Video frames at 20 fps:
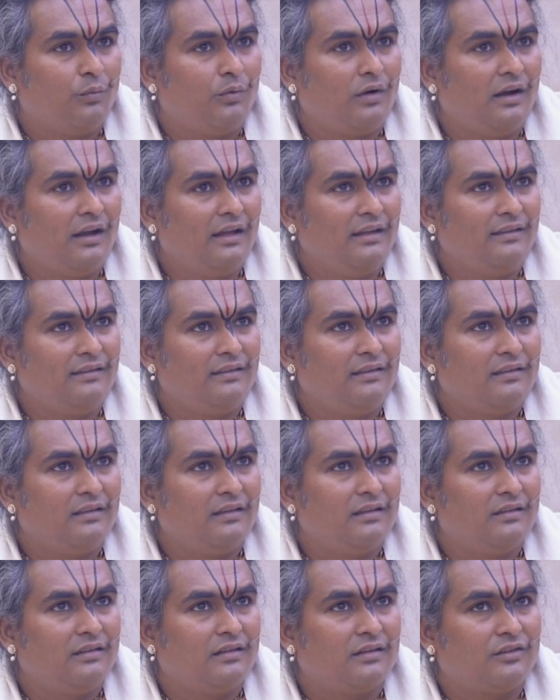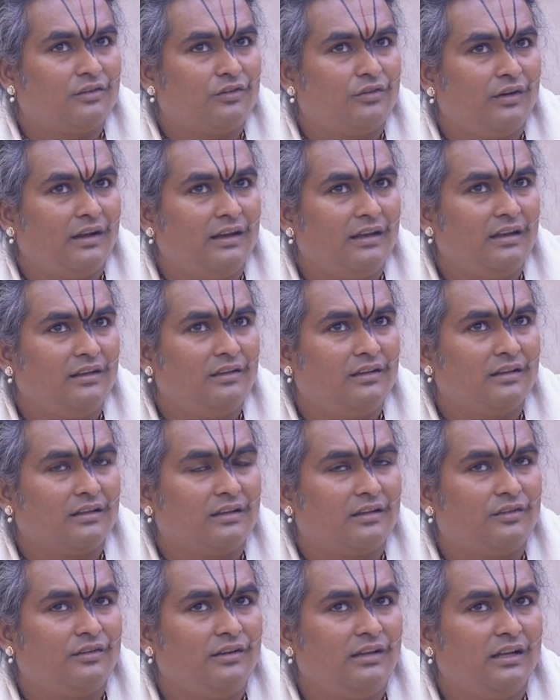Whereas the
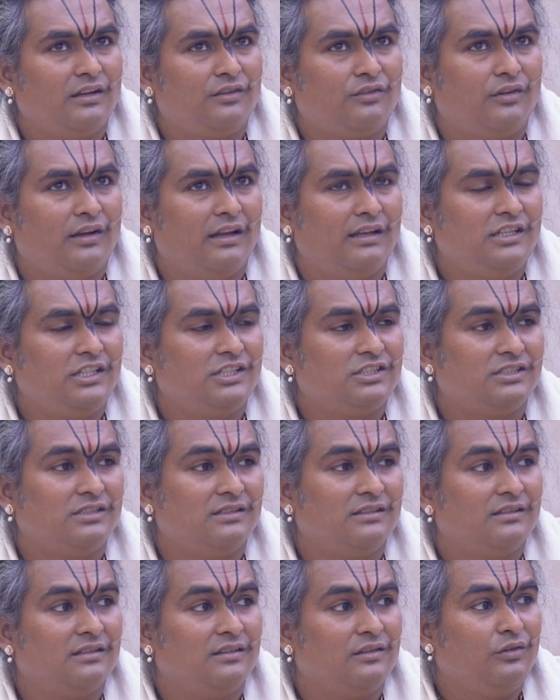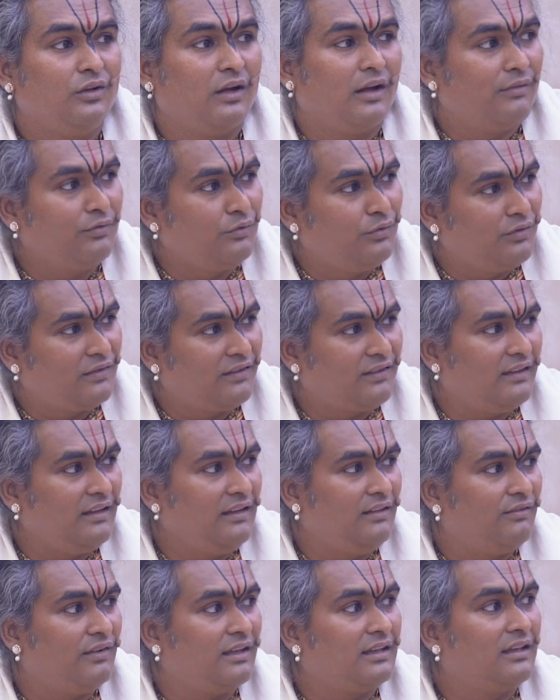Kriya tradition, you have to
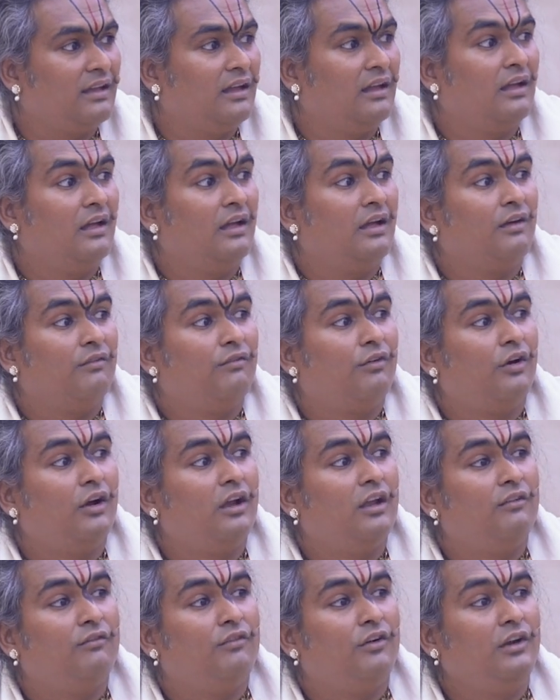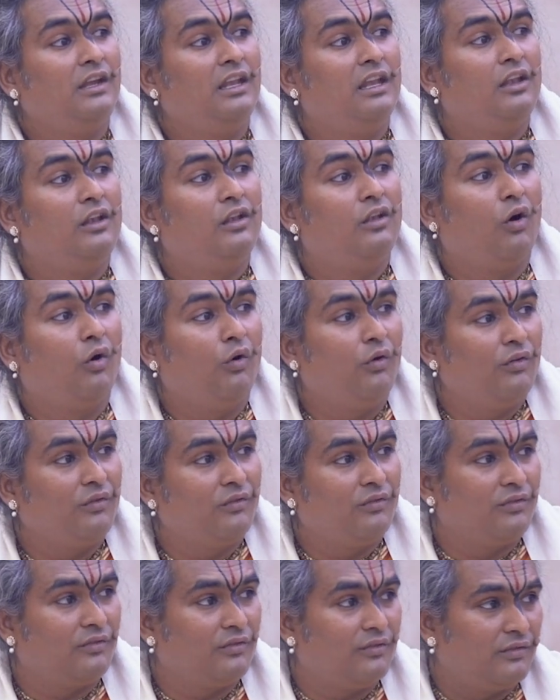see that for a very
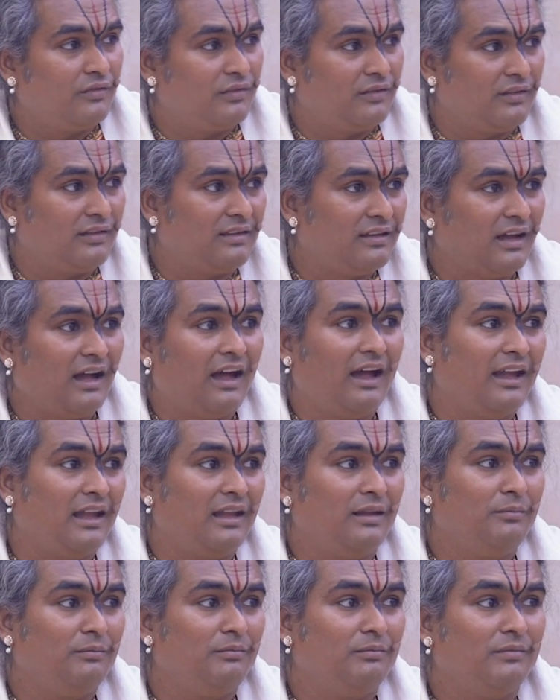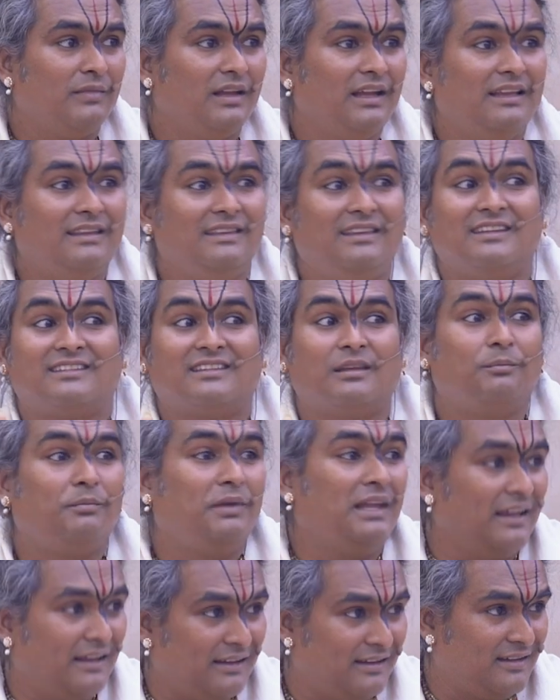long time, it
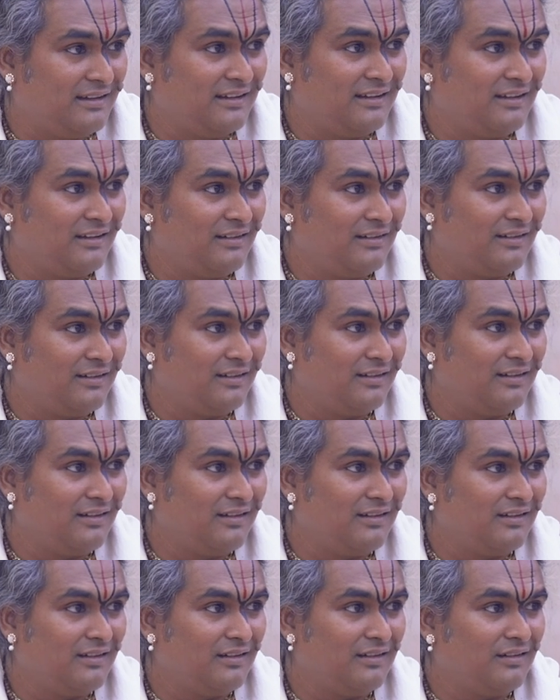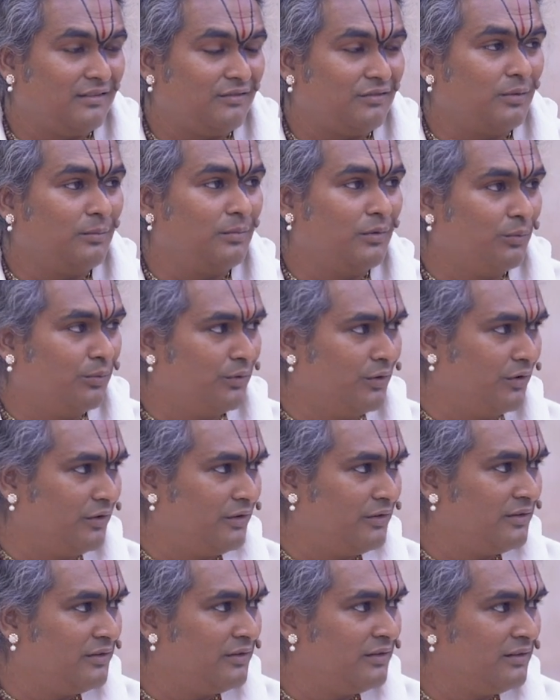disappeared from the
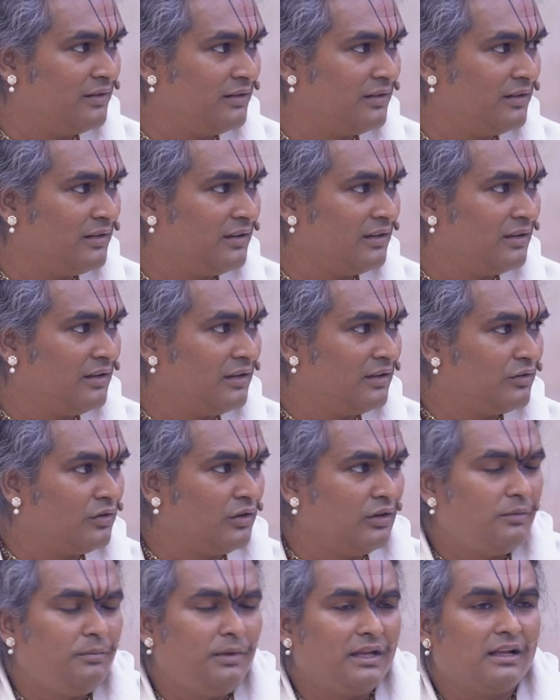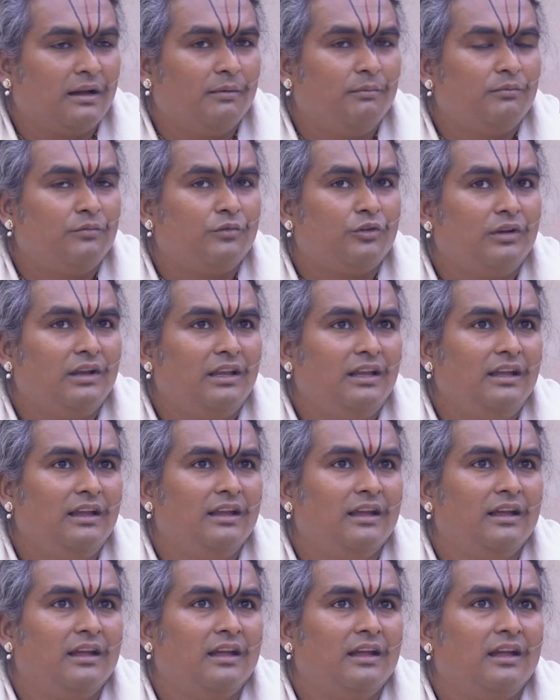world. So it became
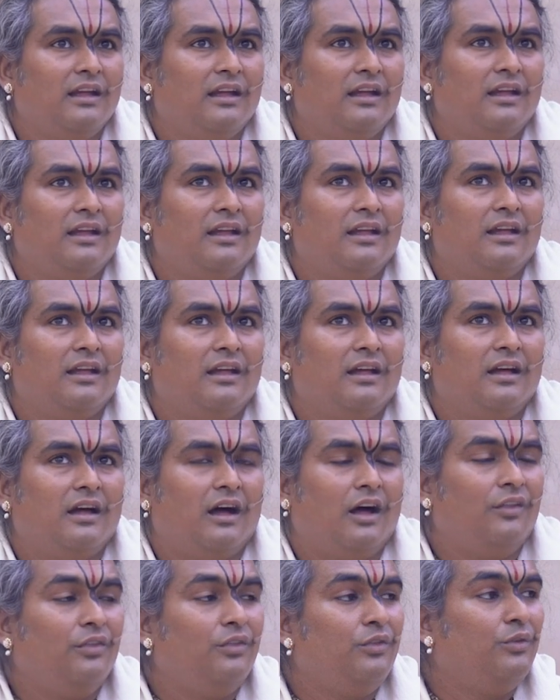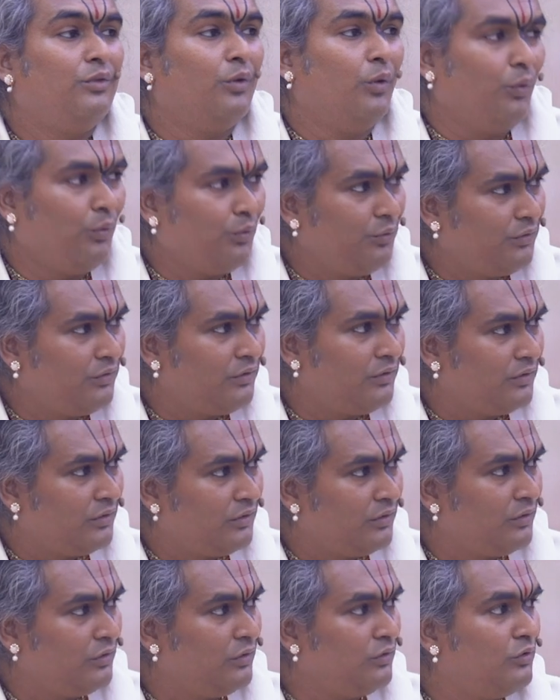really unknown
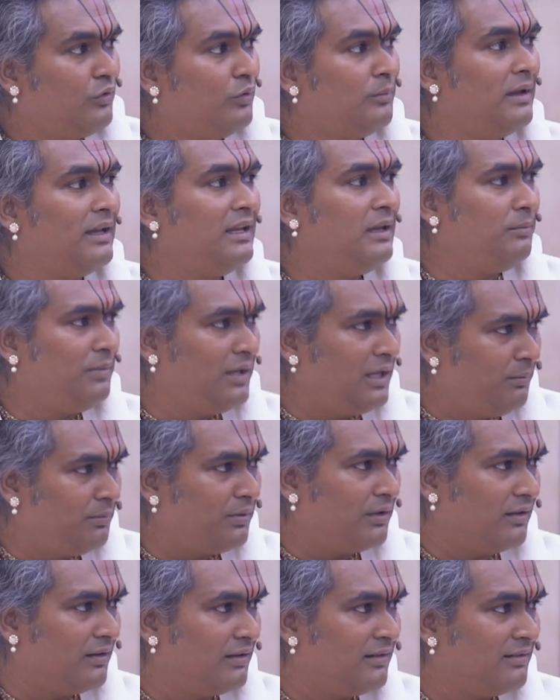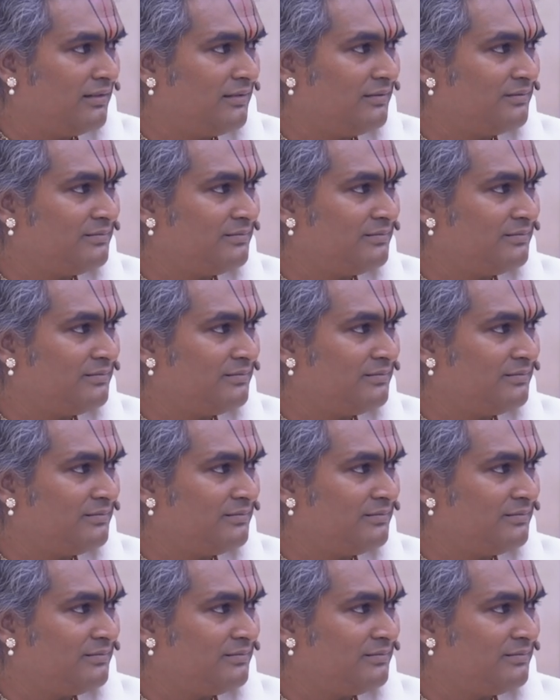to many people.